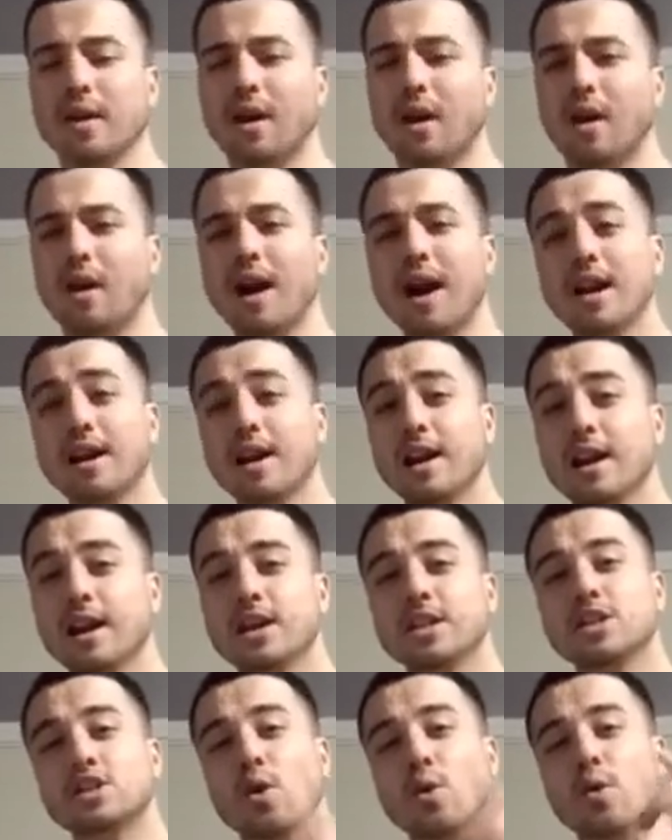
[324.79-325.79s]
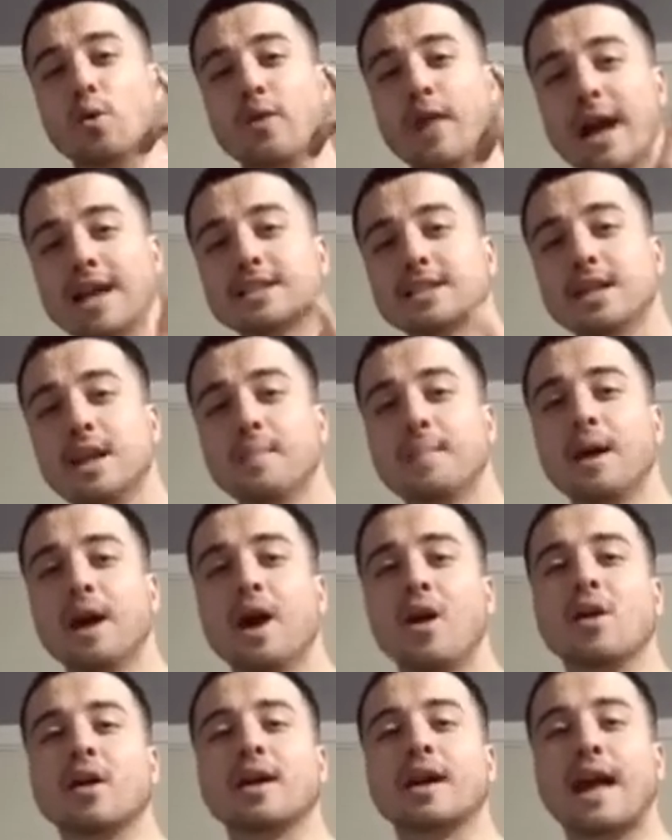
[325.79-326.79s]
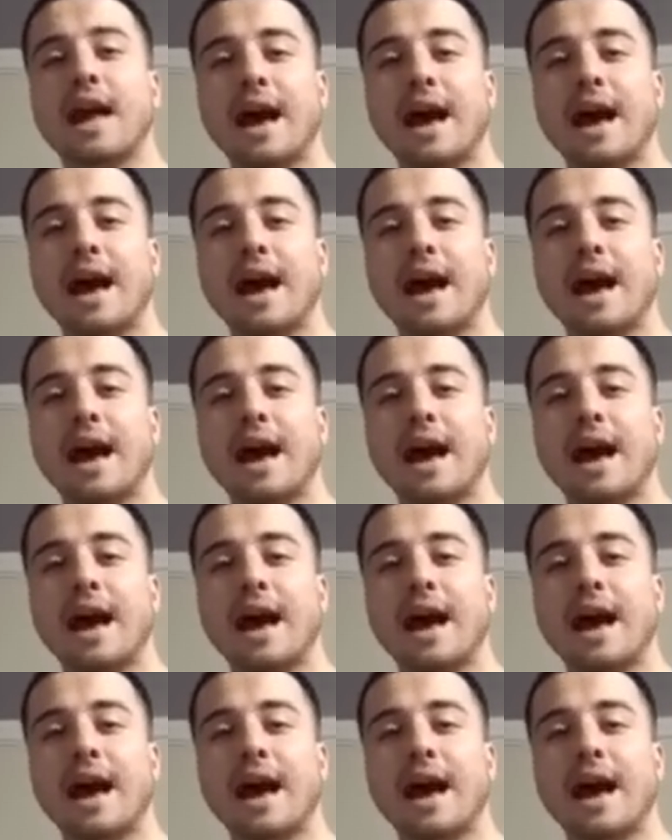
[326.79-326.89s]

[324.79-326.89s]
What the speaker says: Alright? So that's gonna be our